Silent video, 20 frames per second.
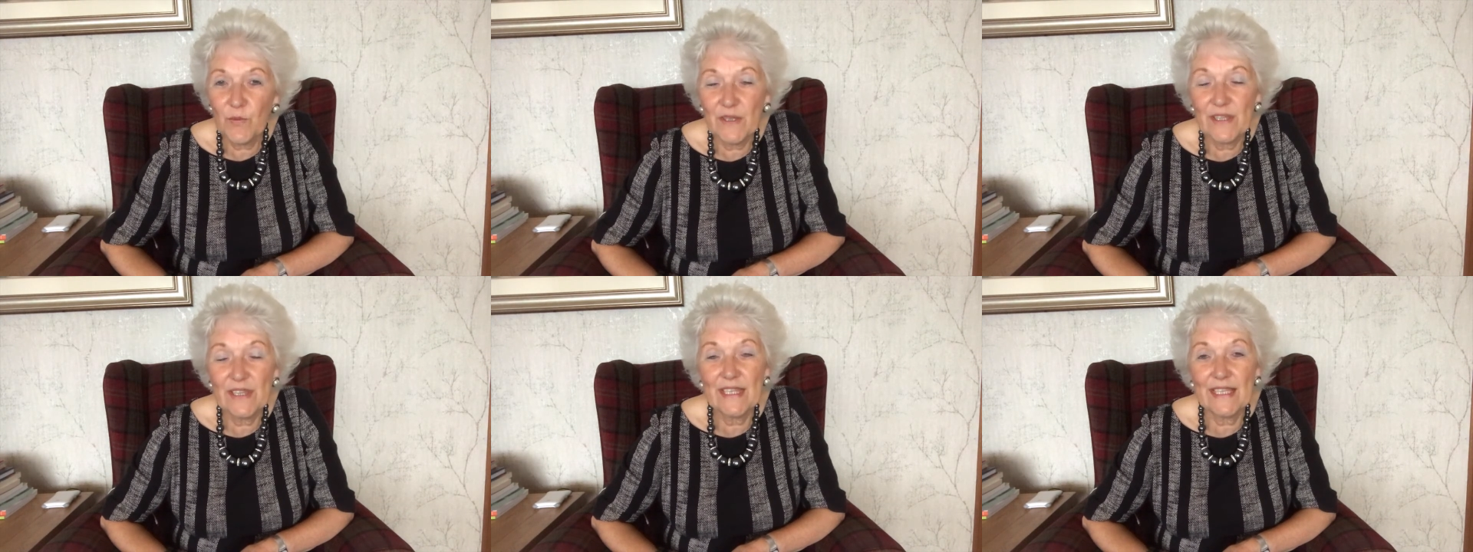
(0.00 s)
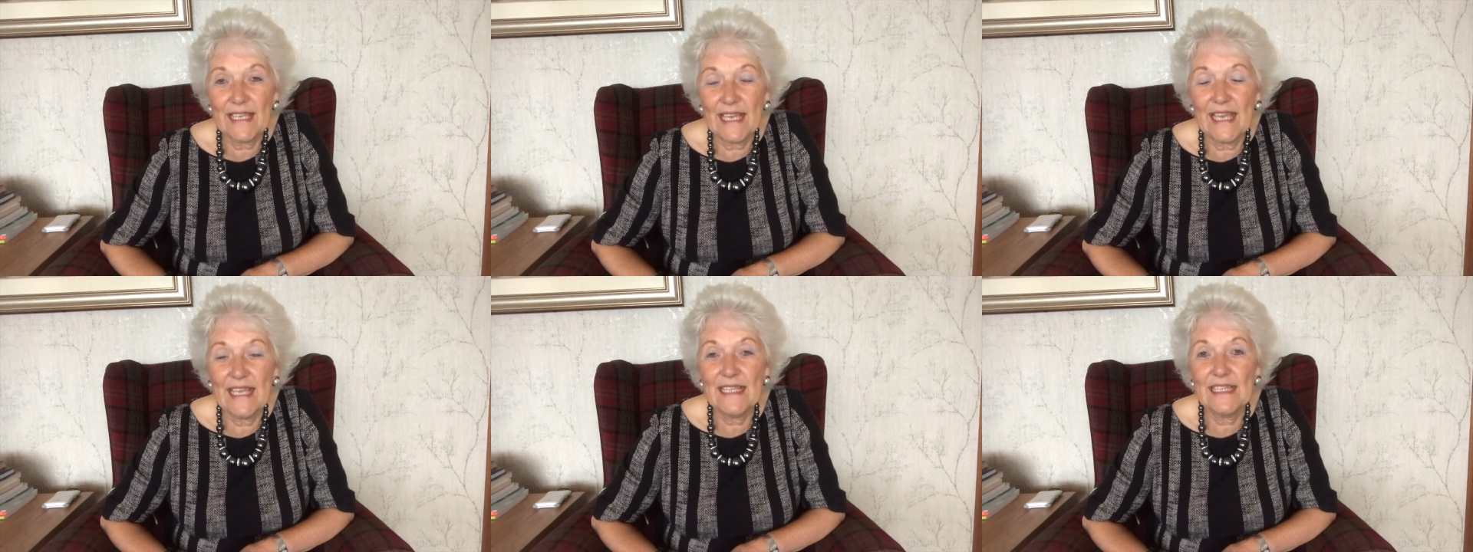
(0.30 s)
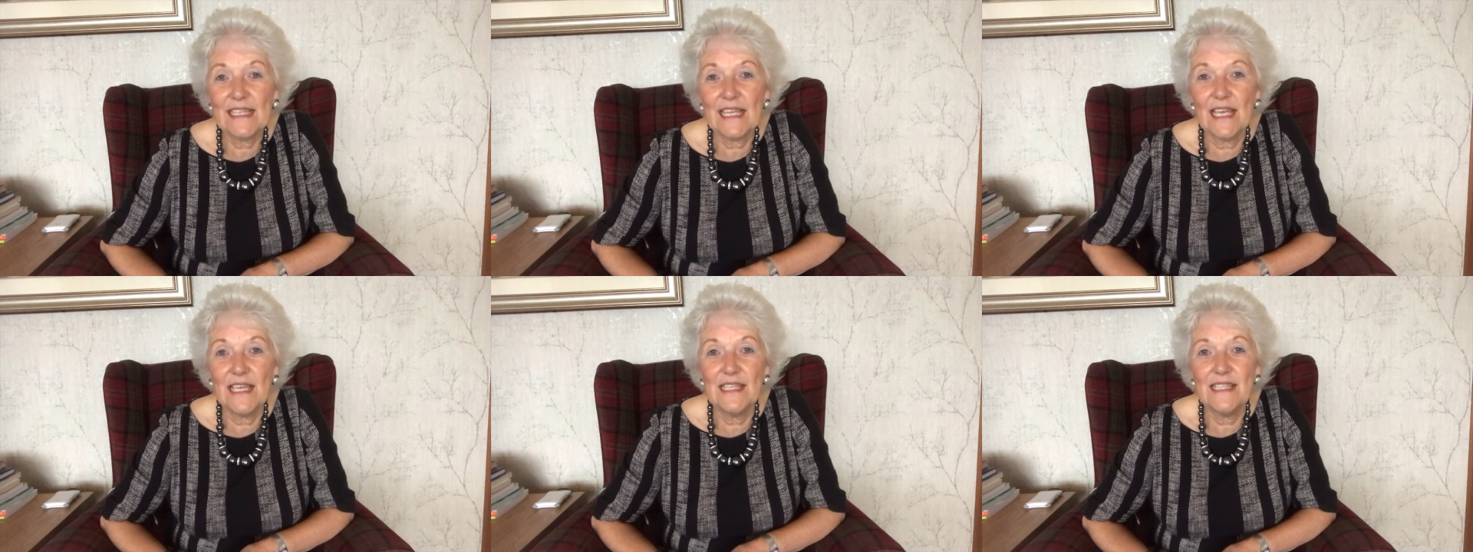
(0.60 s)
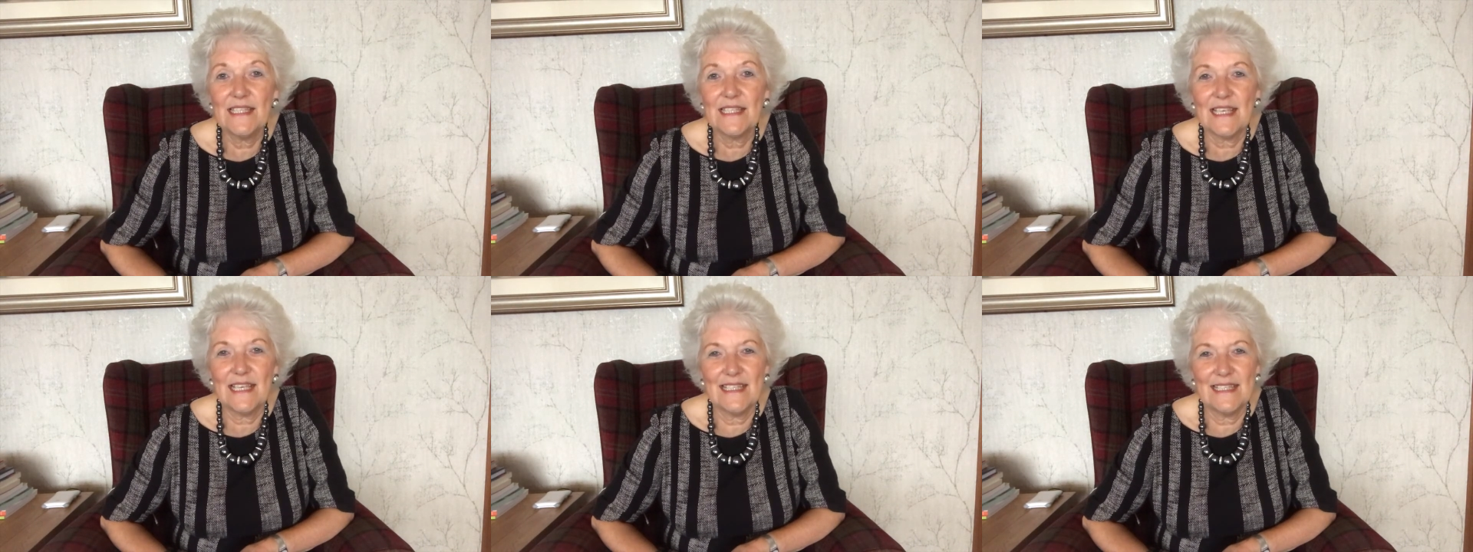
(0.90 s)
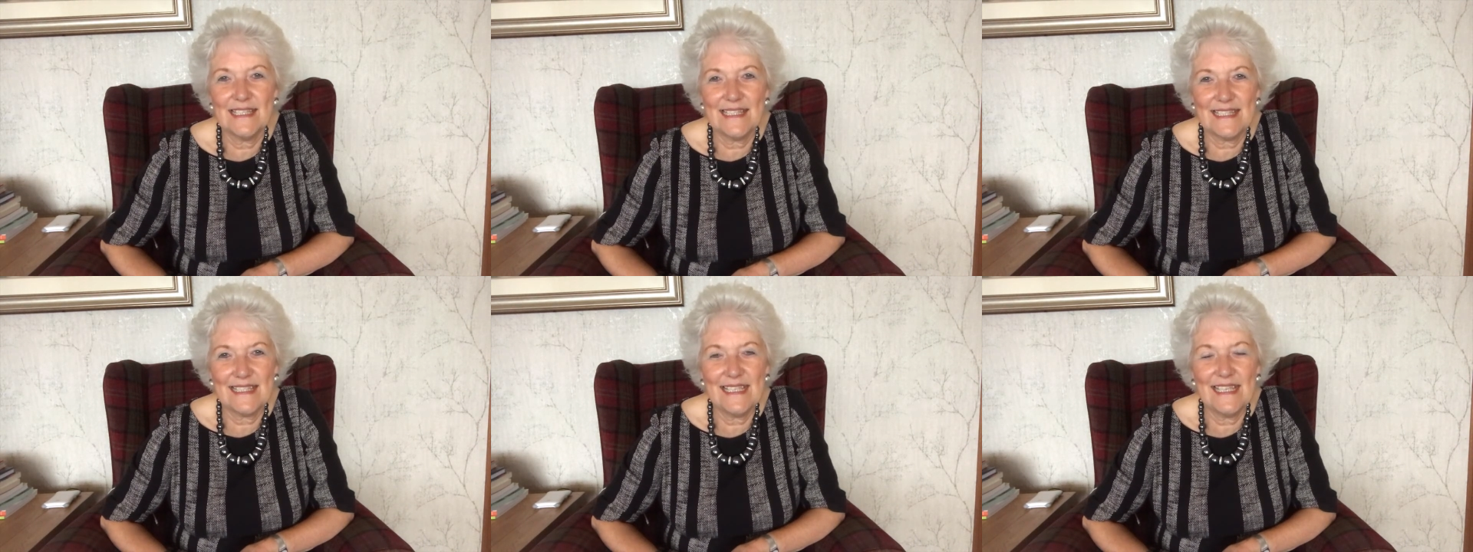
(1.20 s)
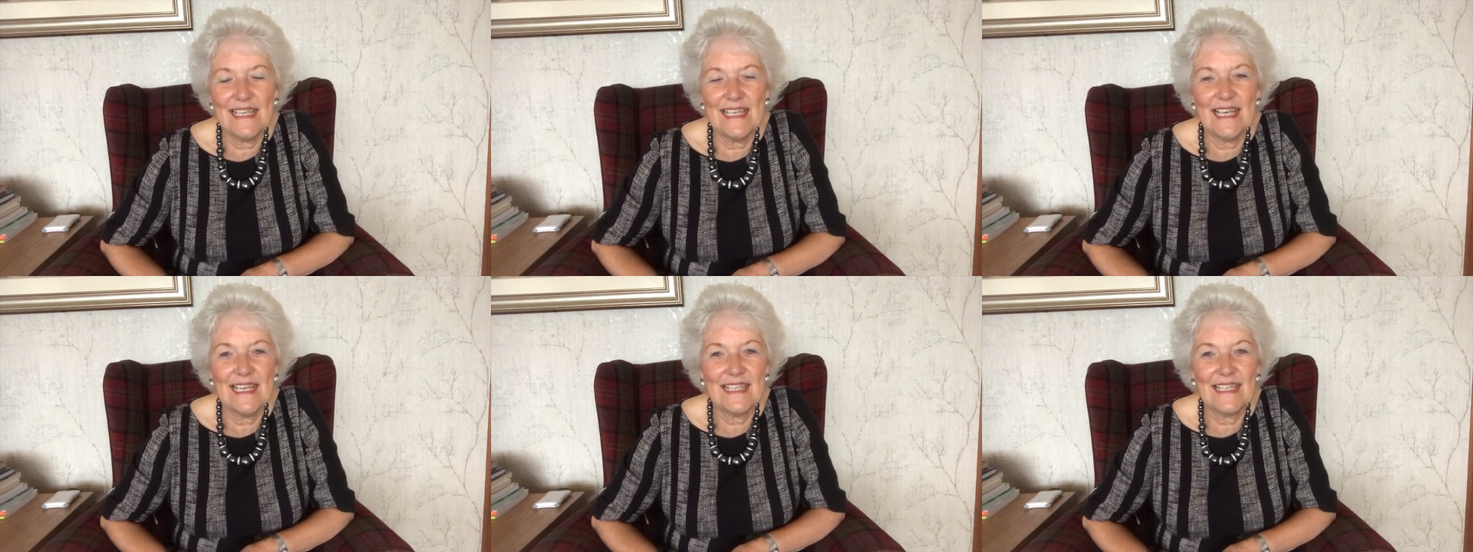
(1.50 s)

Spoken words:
with the guidelines and stay